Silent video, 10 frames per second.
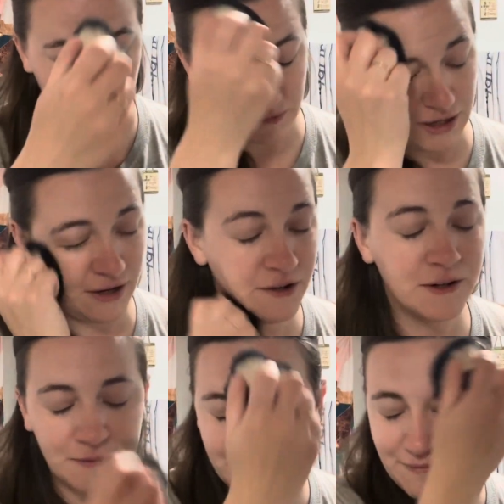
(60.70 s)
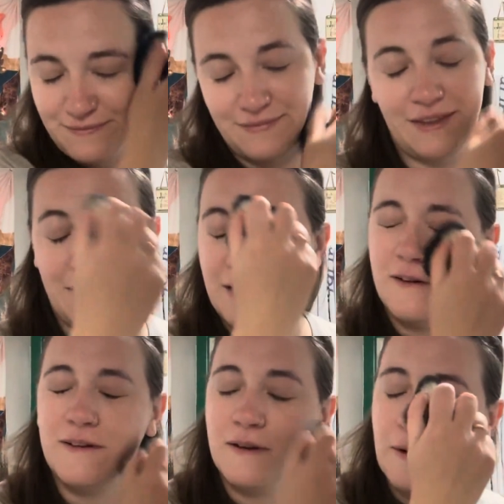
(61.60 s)
I'm tired and
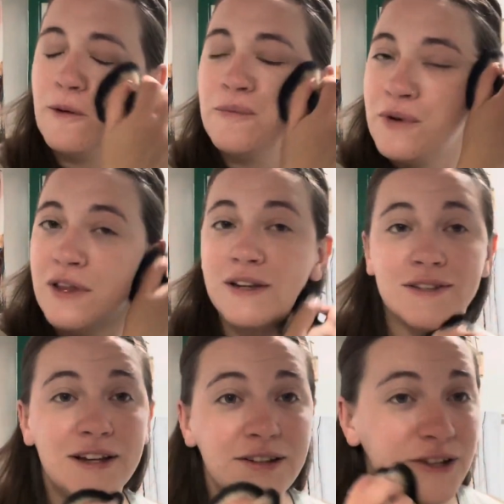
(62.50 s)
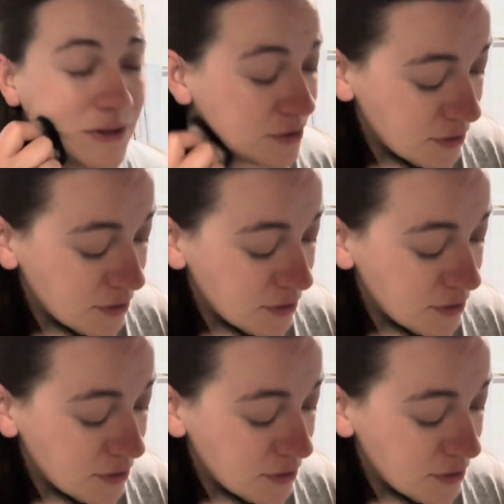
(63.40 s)
I'm really excited to go do